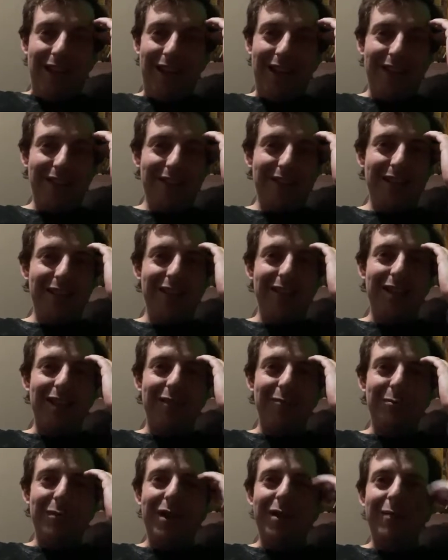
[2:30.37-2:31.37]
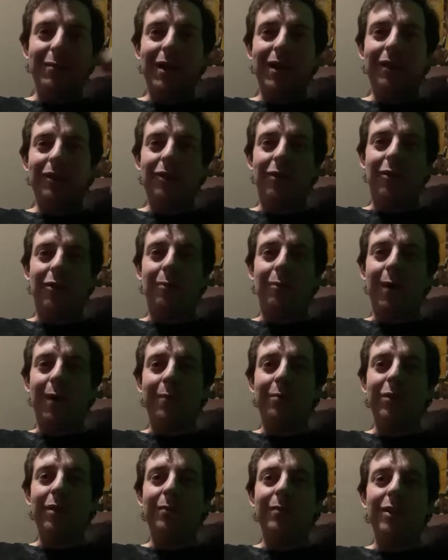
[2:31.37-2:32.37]
since I've been back home, I've
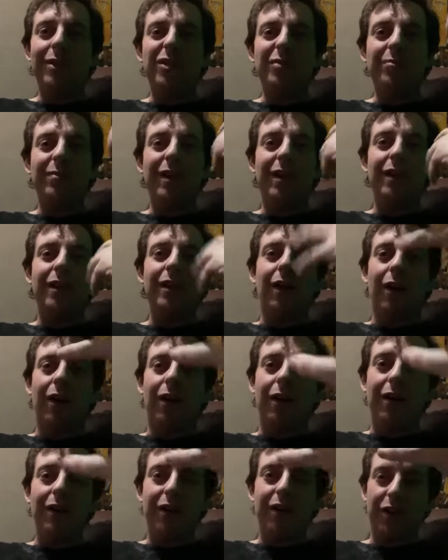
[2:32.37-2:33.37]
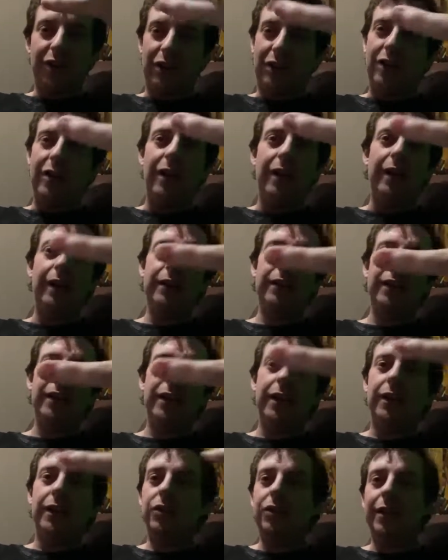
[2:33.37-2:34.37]
pretty much been on the clock
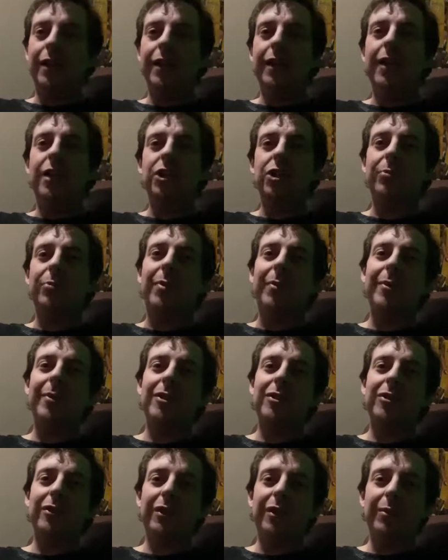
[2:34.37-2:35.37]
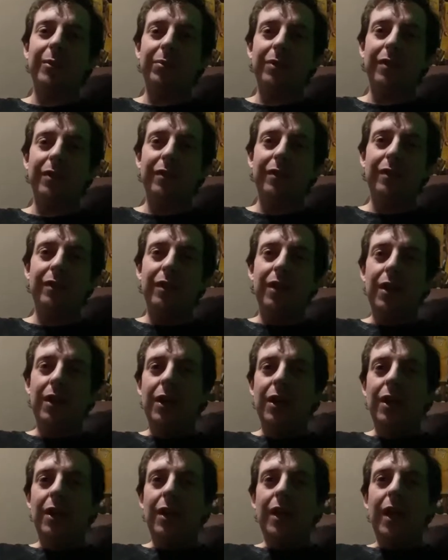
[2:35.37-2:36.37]
and trying to catch up on my sleep.
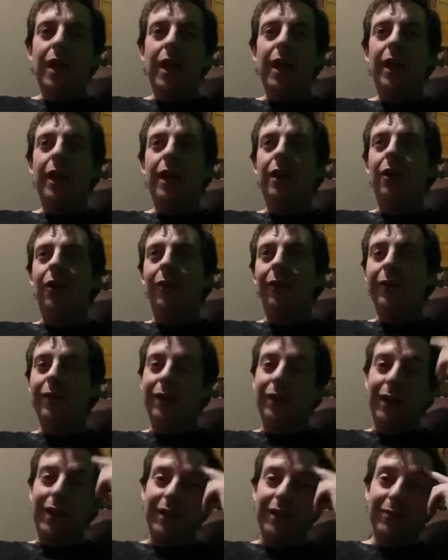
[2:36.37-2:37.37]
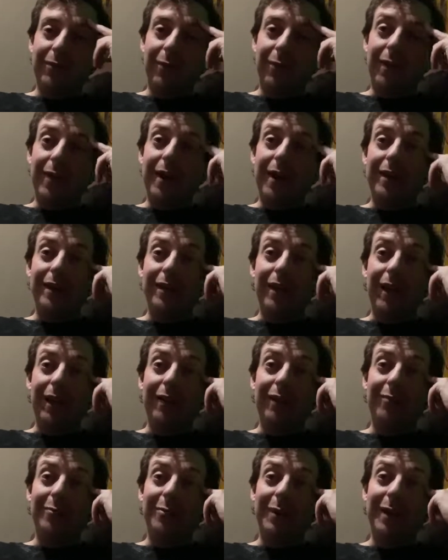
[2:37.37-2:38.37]
And over the last 4 days, I
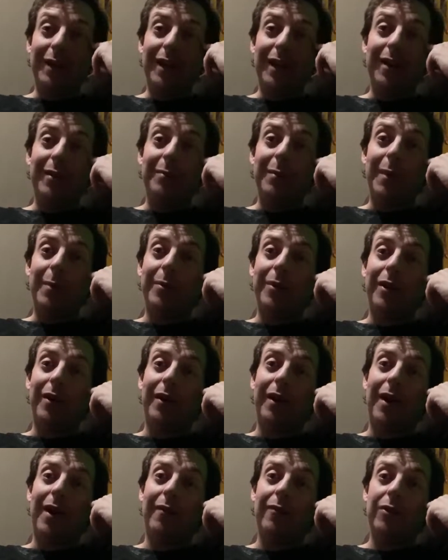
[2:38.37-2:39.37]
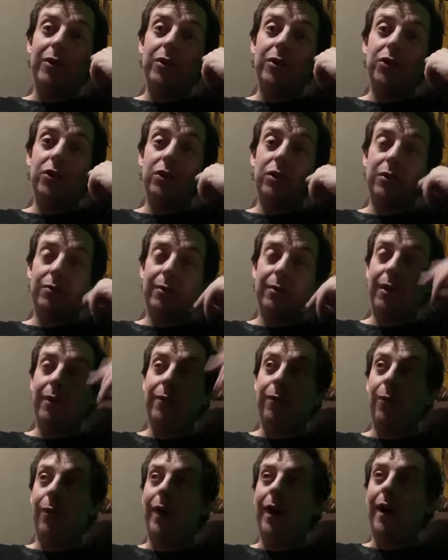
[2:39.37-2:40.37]
have been getting maybe on average 3 to
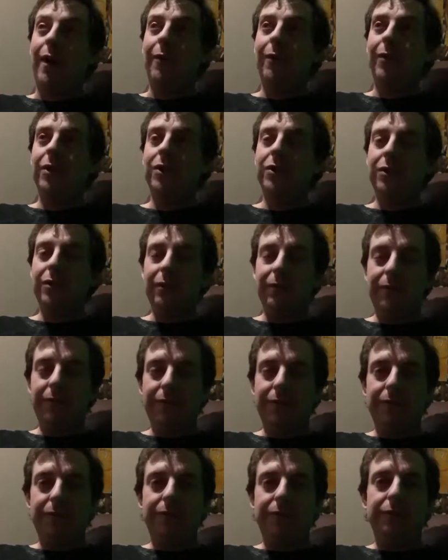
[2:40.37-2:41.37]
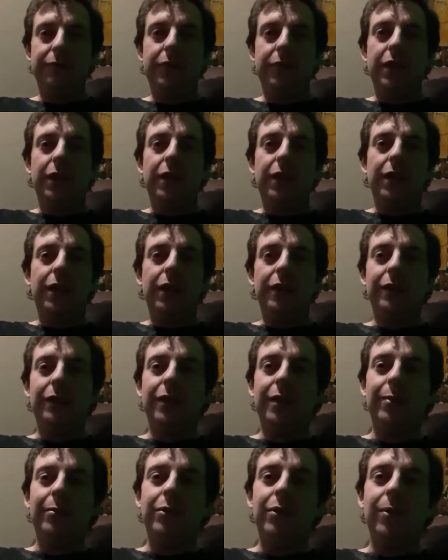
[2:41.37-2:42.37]
4 hours of
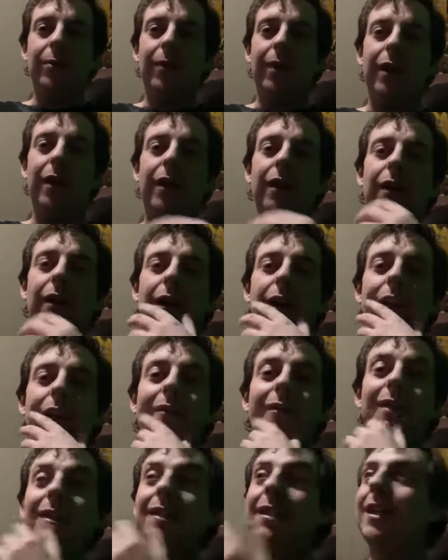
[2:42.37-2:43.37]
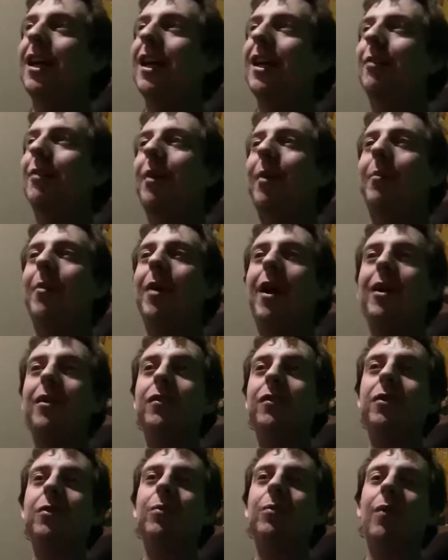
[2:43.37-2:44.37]
sleep to where even today, my boss
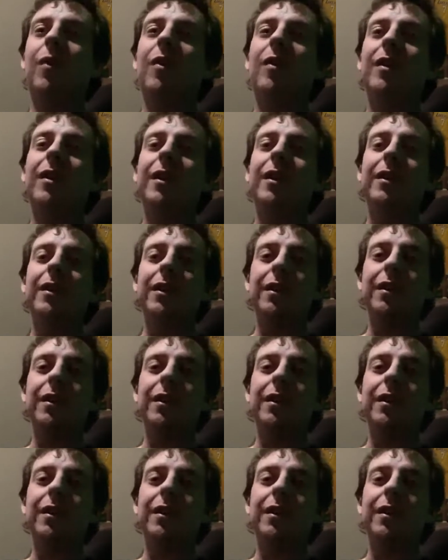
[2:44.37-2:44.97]
was worried